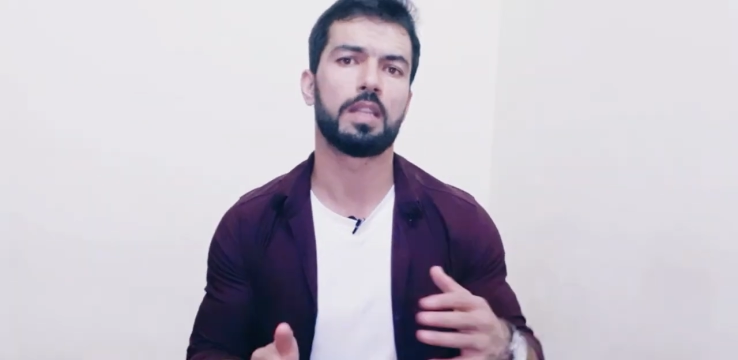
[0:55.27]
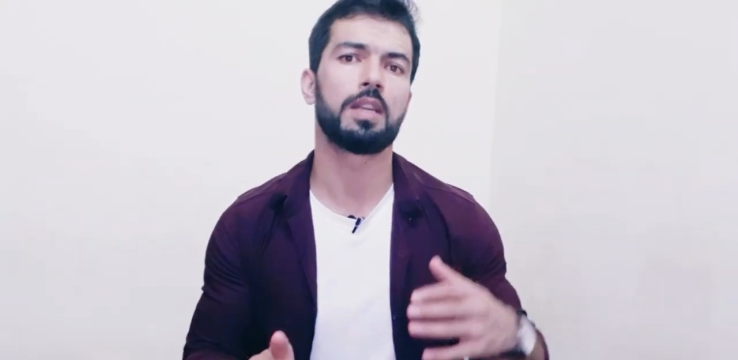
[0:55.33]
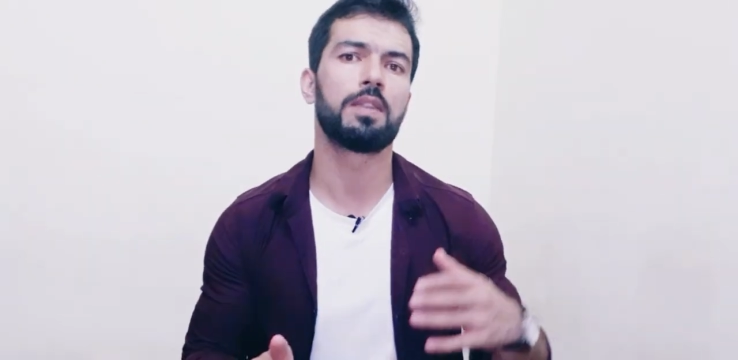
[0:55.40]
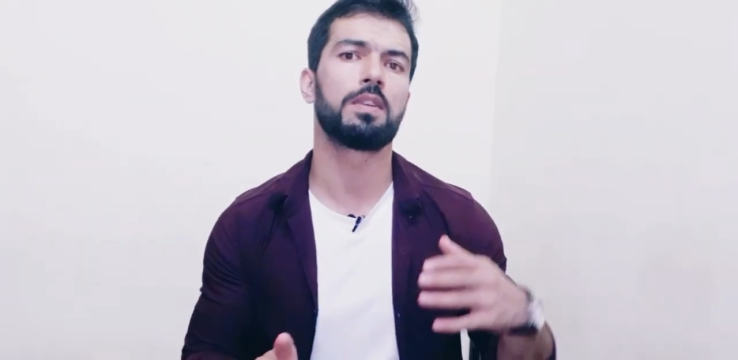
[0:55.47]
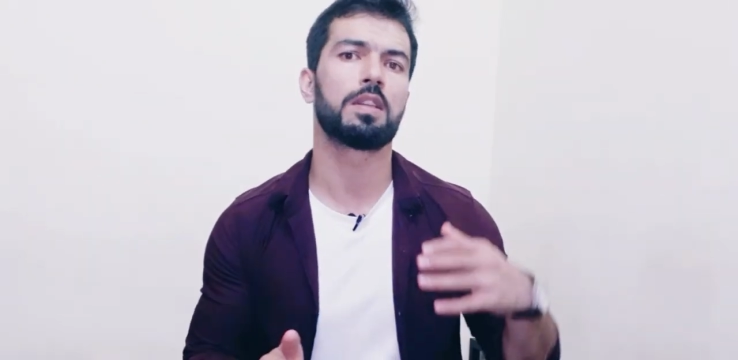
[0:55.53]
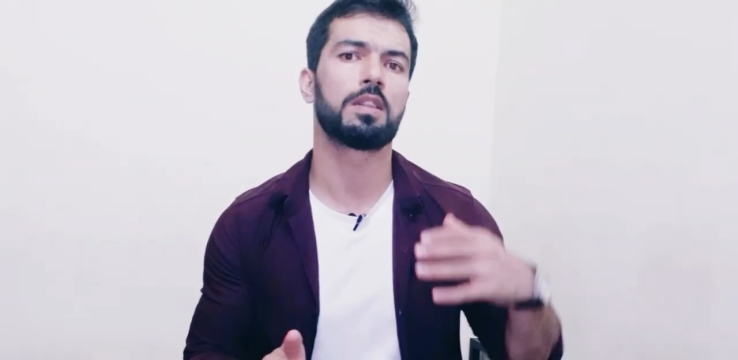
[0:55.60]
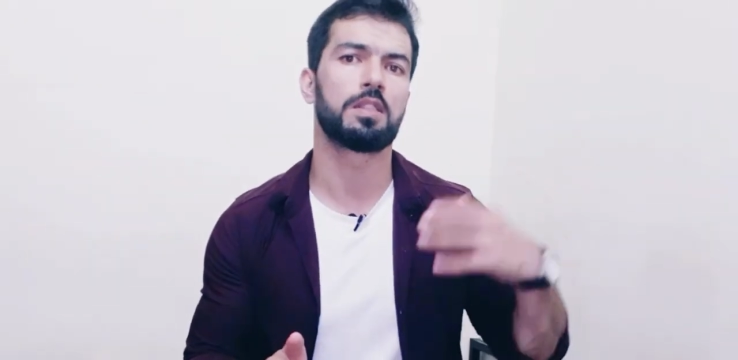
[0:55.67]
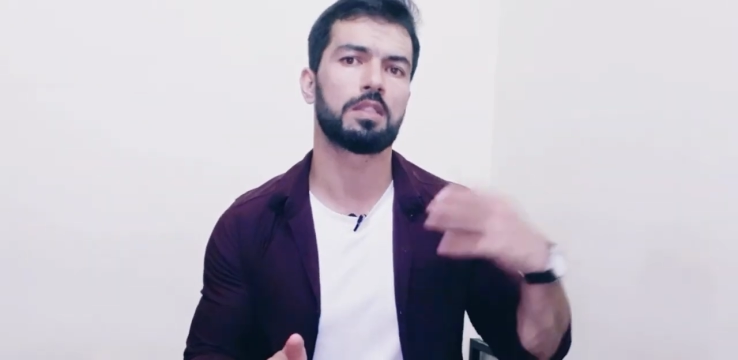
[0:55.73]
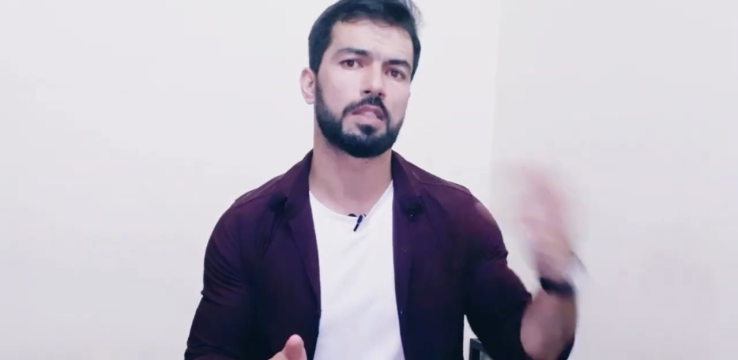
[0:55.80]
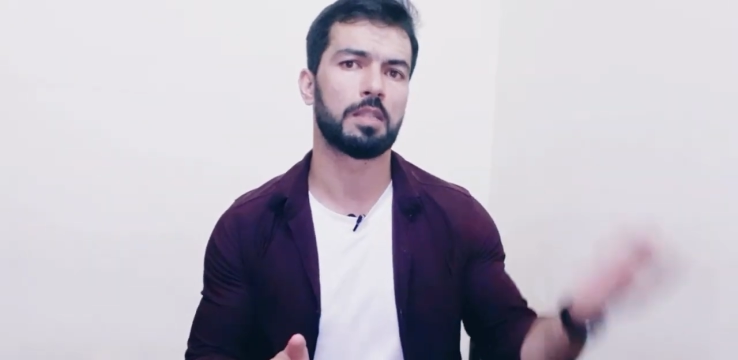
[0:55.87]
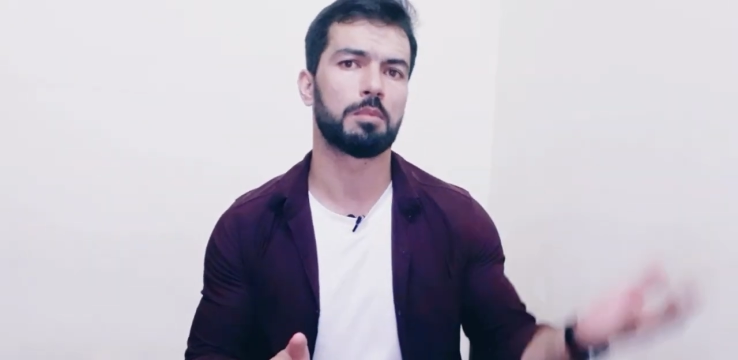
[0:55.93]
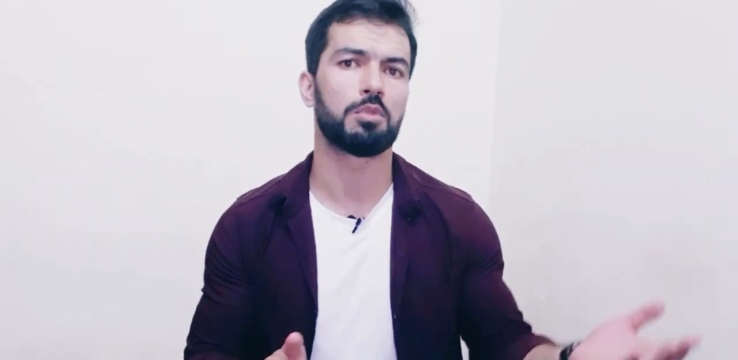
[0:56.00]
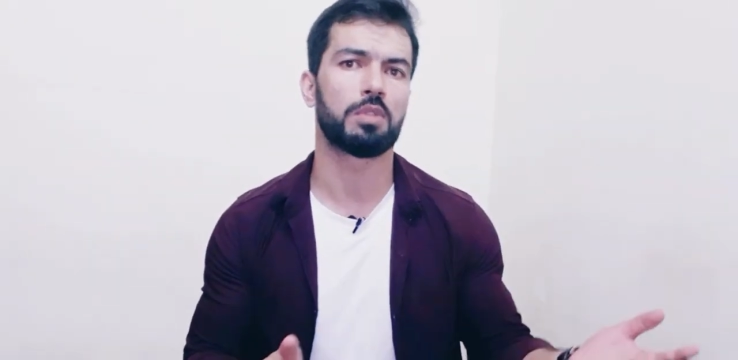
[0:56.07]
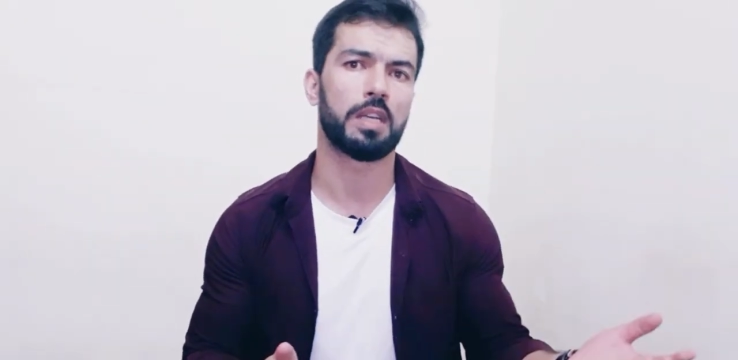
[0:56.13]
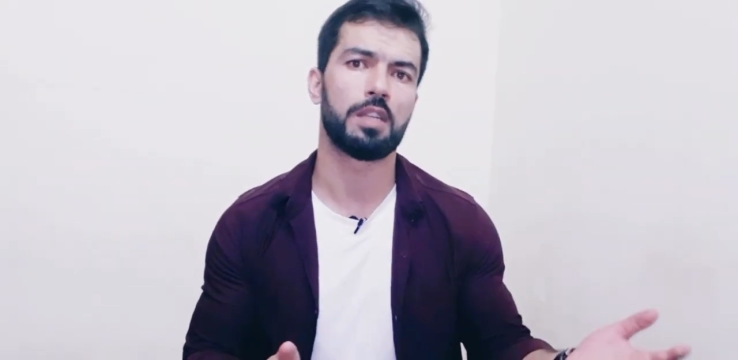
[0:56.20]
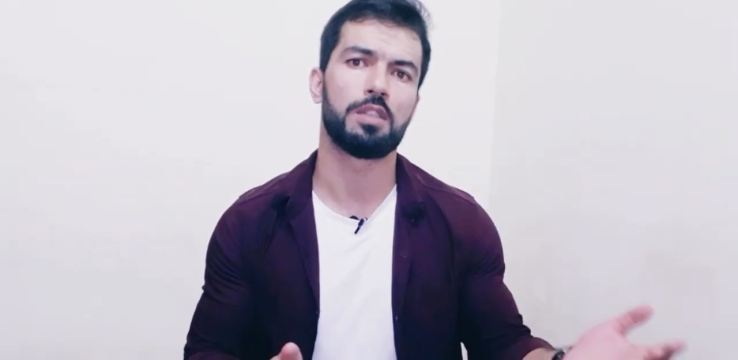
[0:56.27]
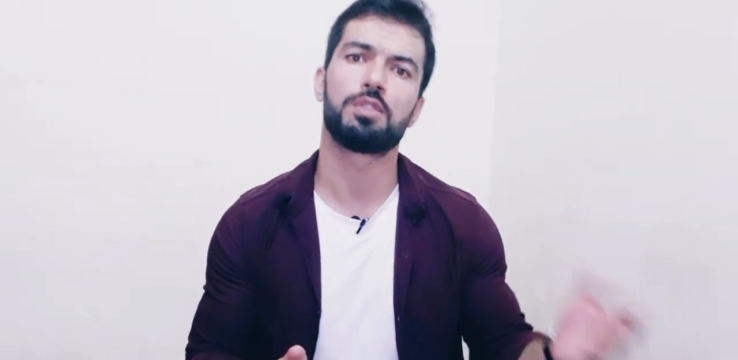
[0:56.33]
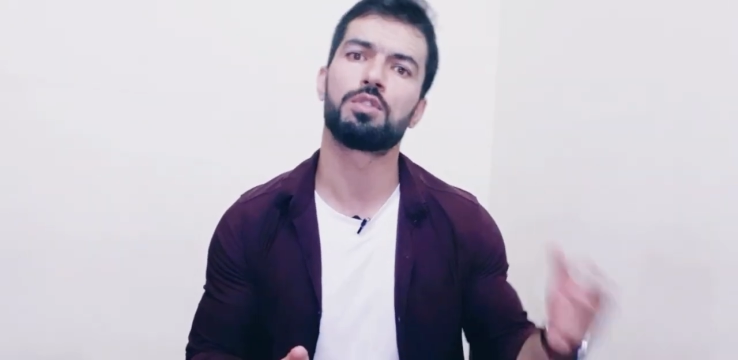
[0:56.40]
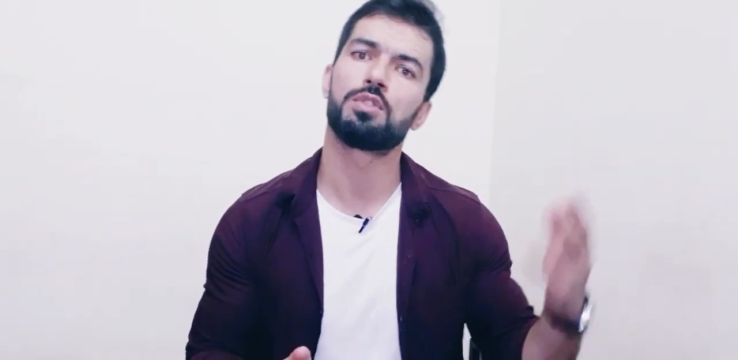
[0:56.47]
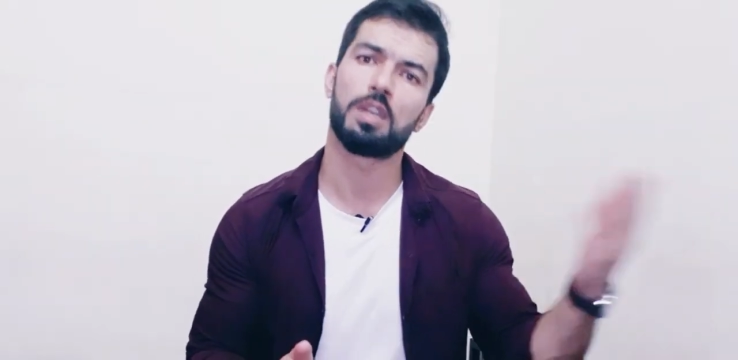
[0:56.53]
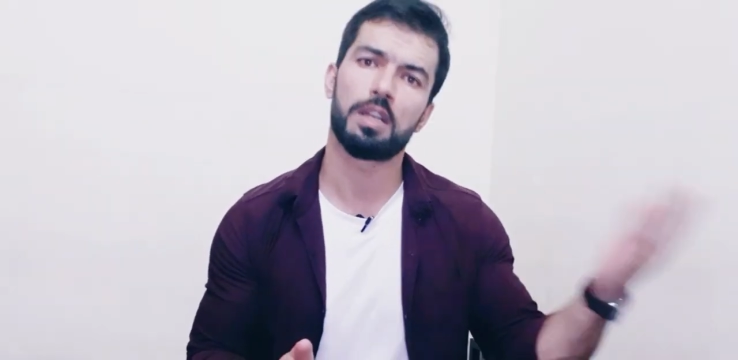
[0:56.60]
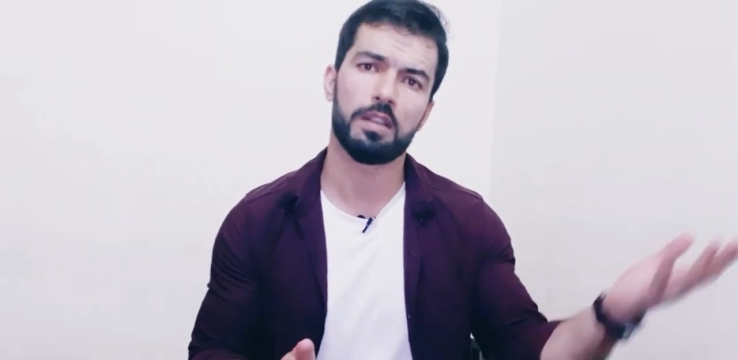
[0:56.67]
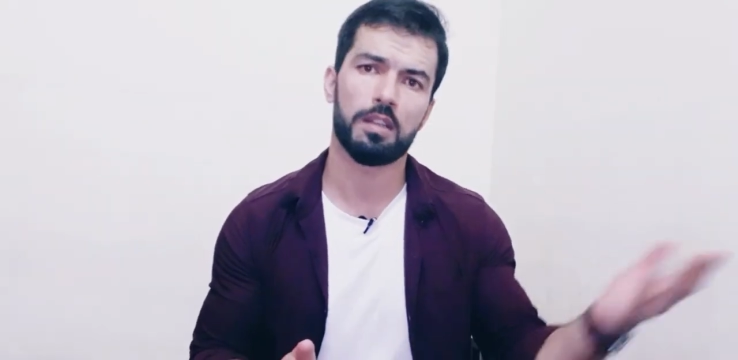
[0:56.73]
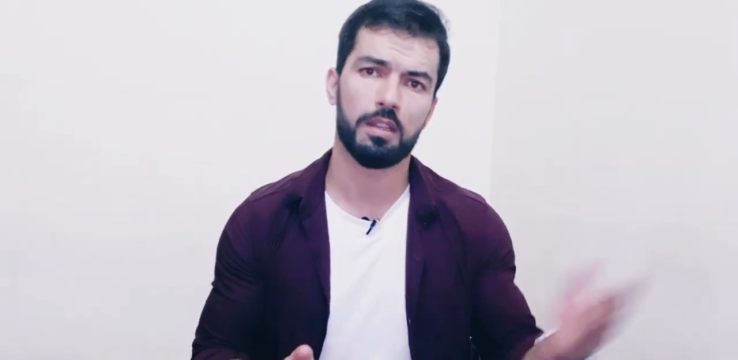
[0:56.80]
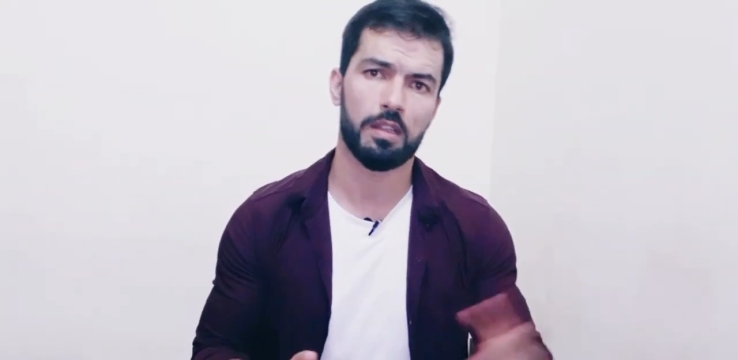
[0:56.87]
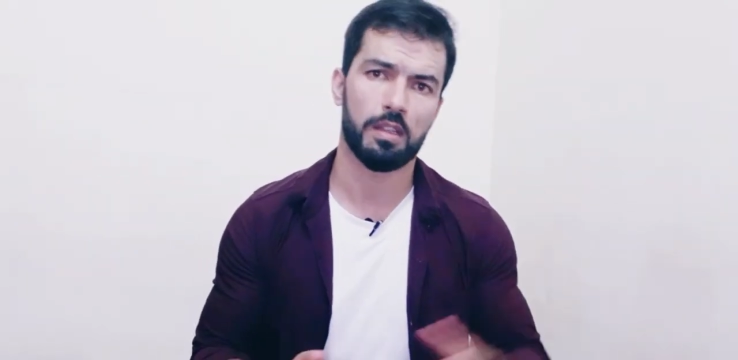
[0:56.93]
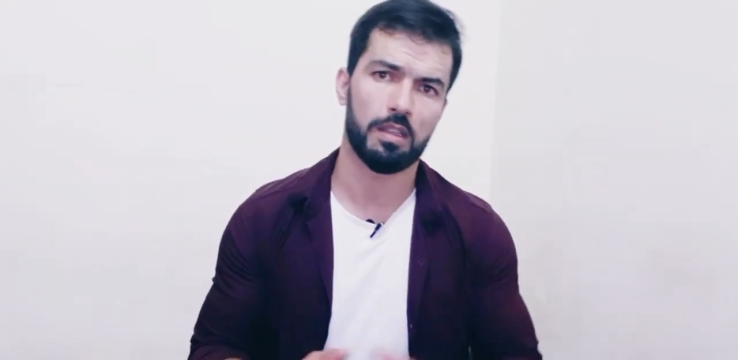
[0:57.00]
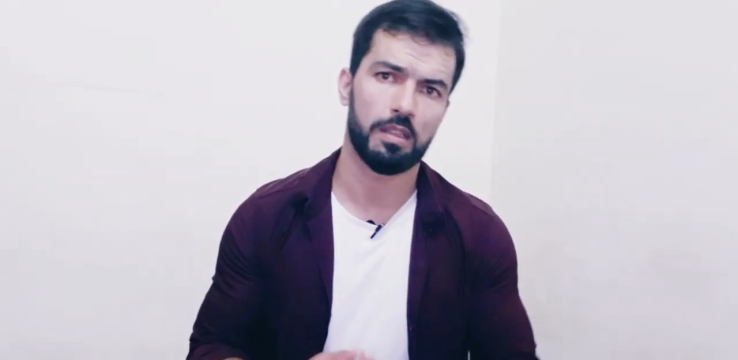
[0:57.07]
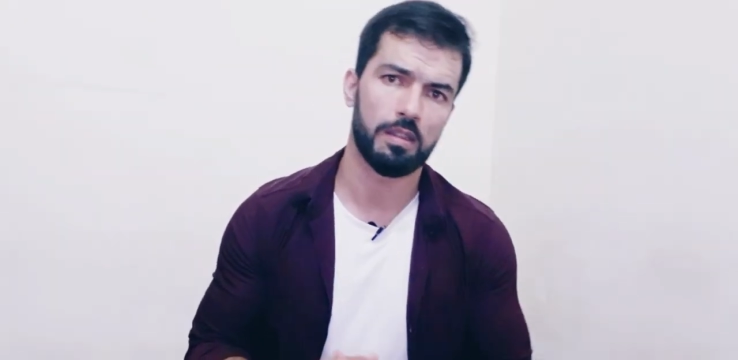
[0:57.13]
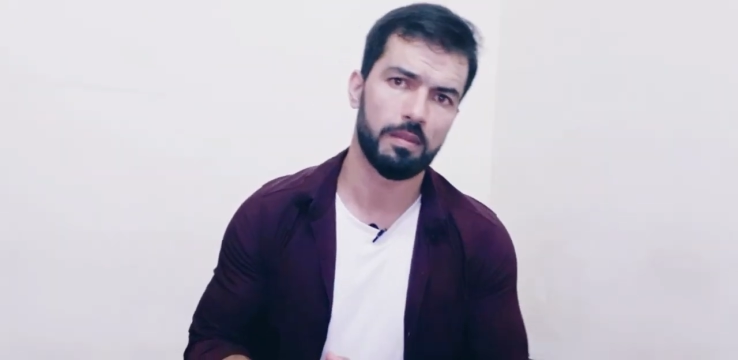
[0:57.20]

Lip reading: giving the same rights to another.